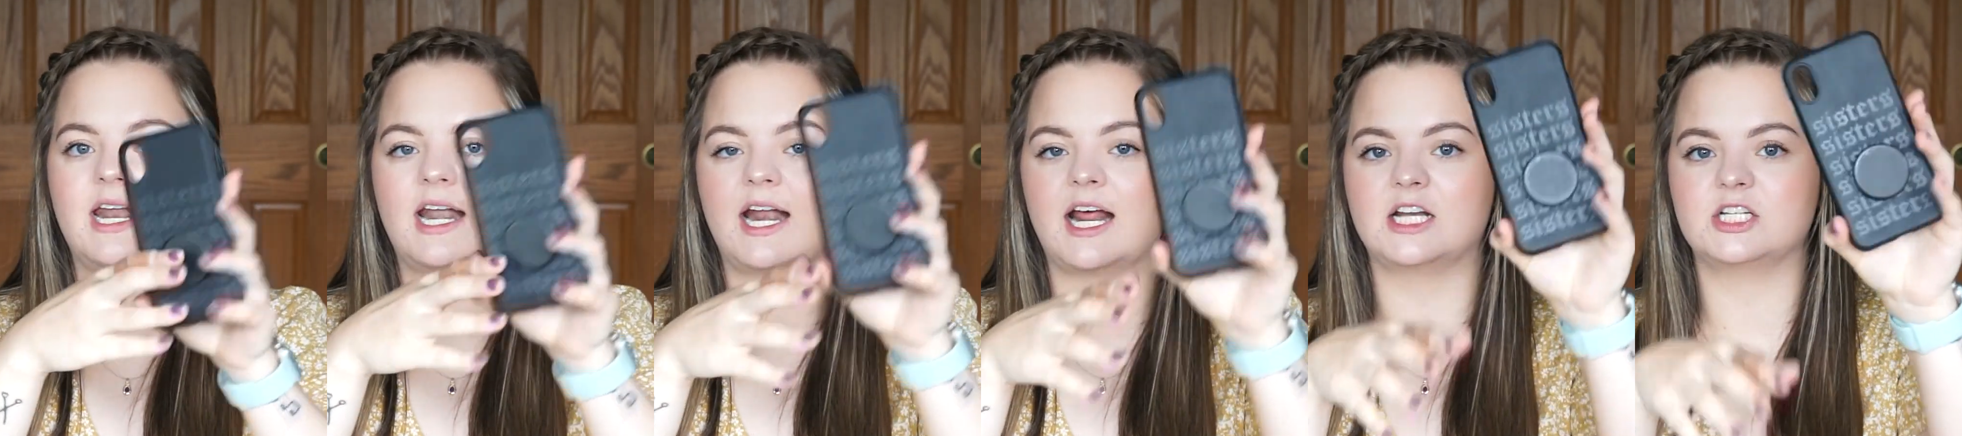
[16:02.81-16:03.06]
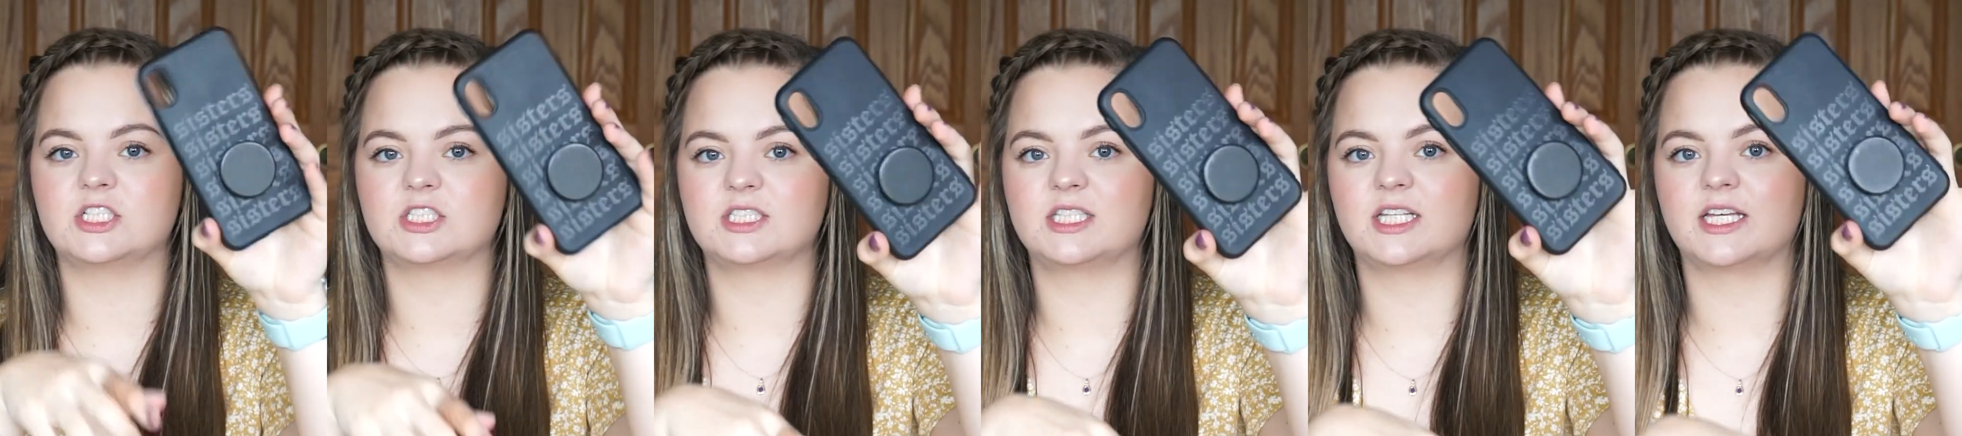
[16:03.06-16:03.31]
and
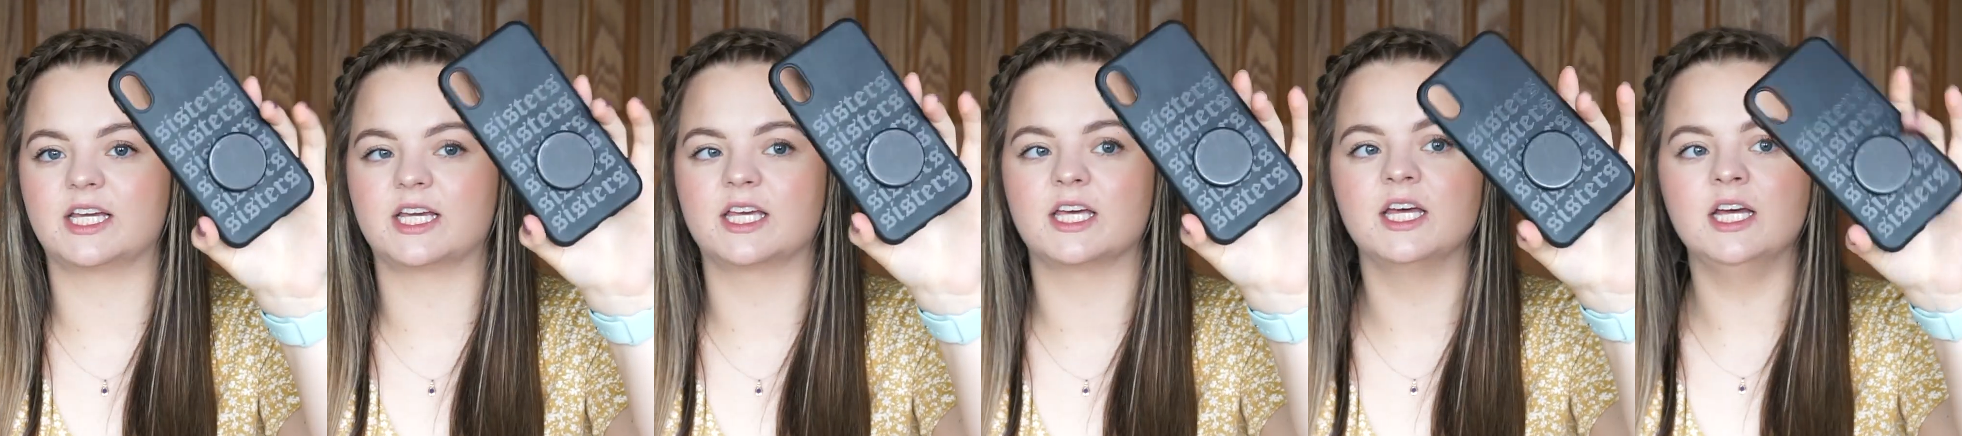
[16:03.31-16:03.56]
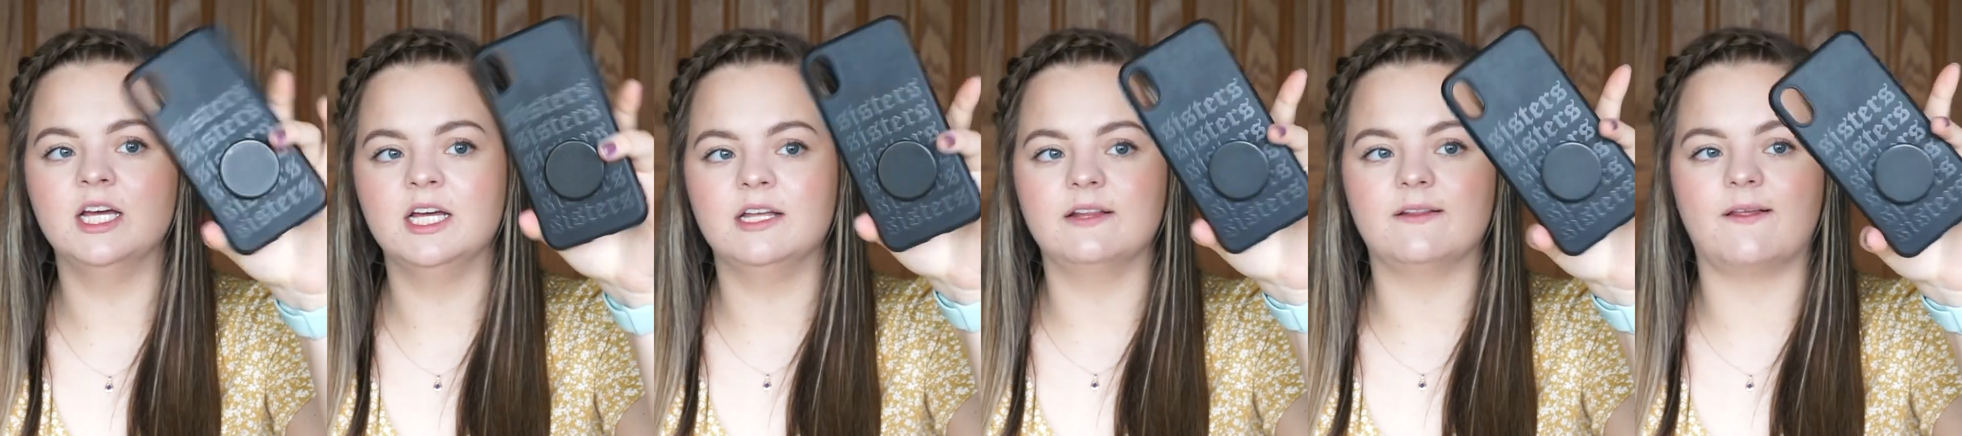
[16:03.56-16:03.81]
I just
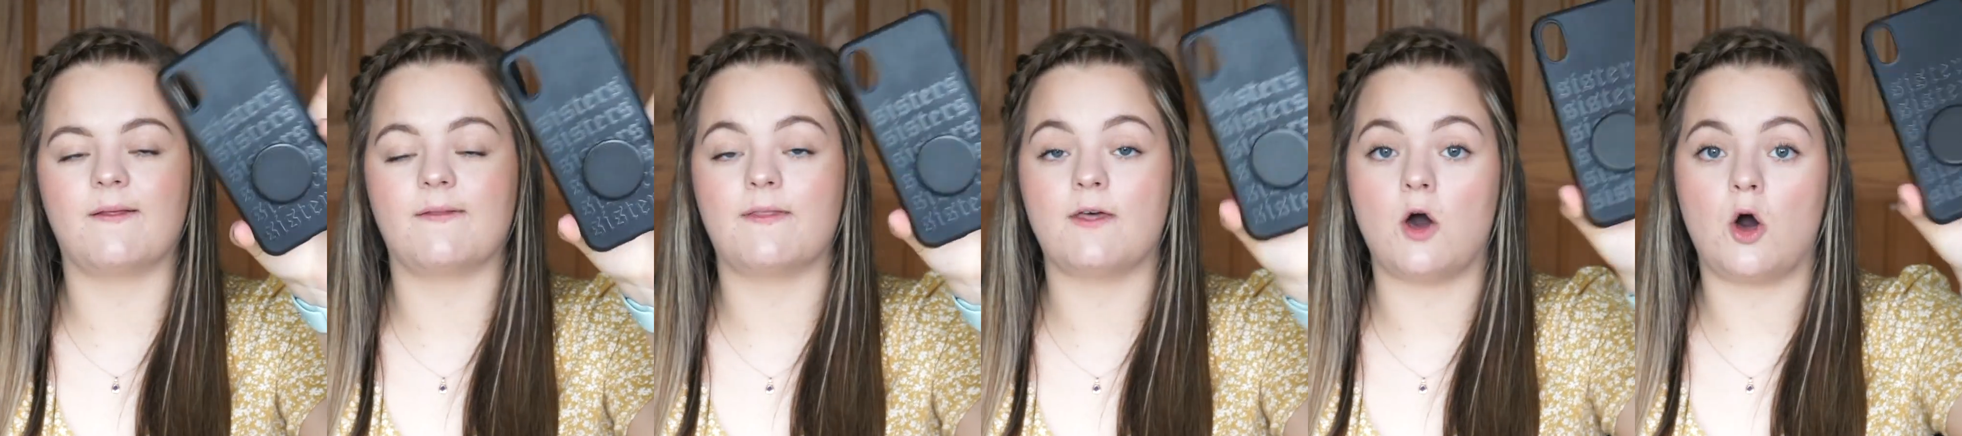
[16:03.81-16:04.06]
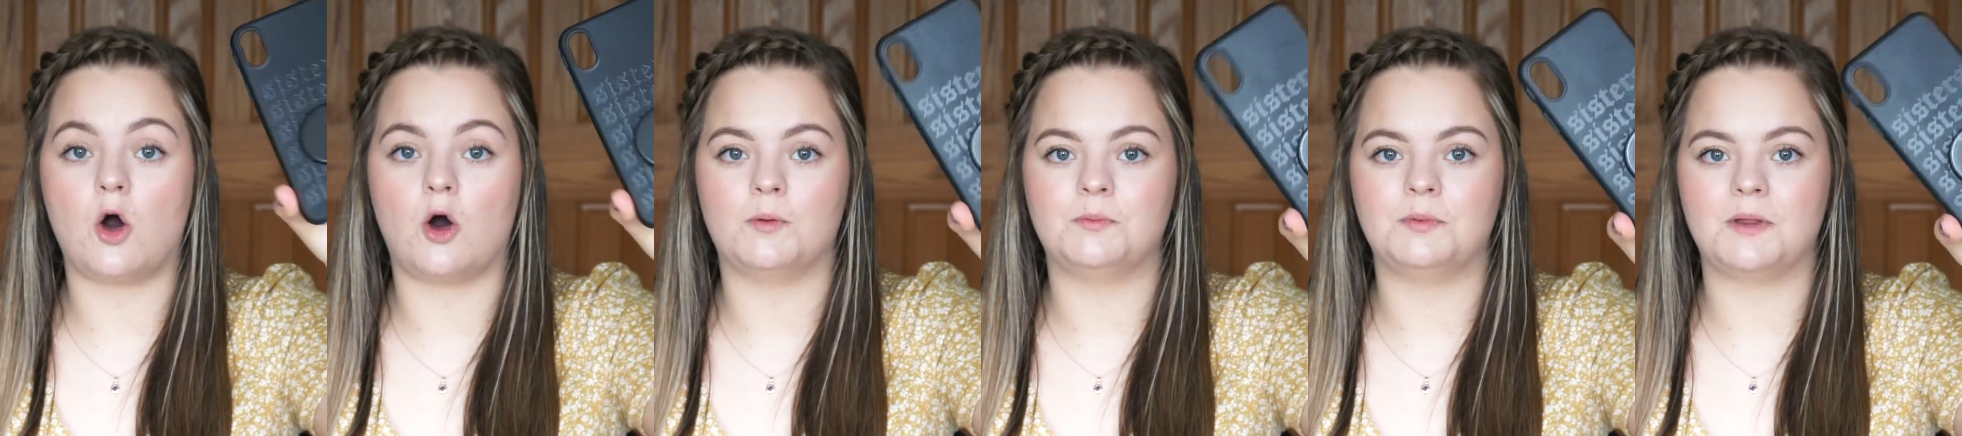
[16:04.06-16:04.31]
think that
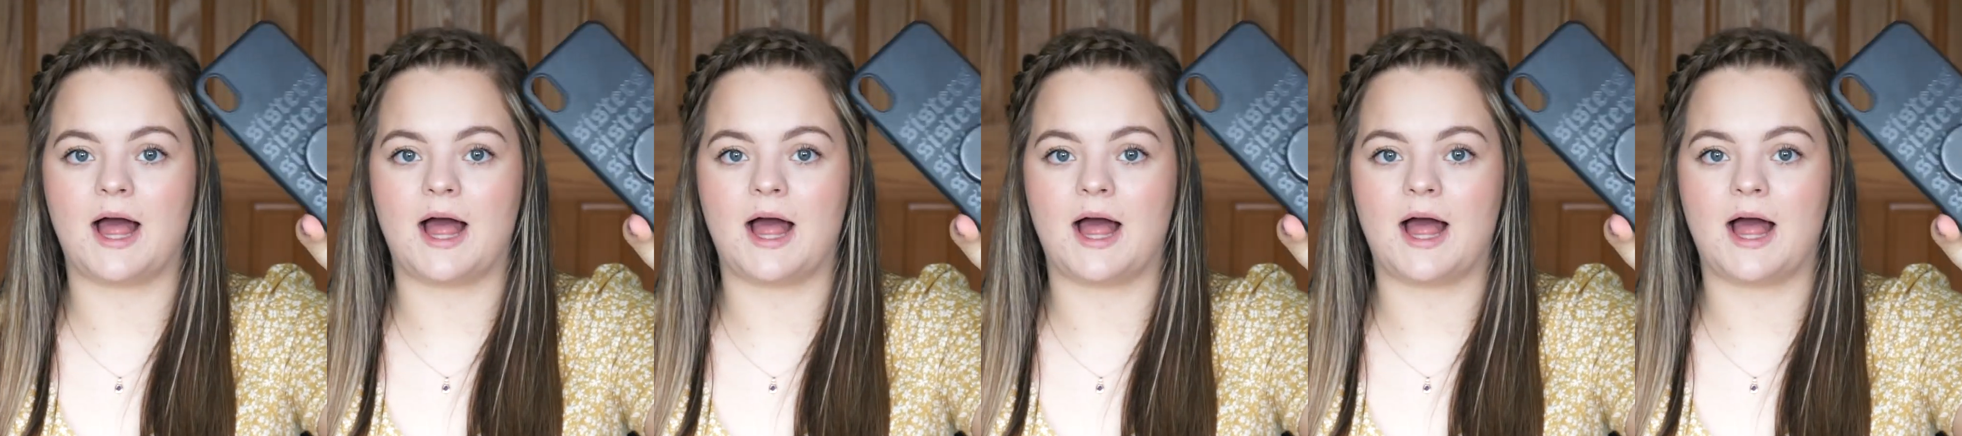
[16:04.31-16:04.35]
the all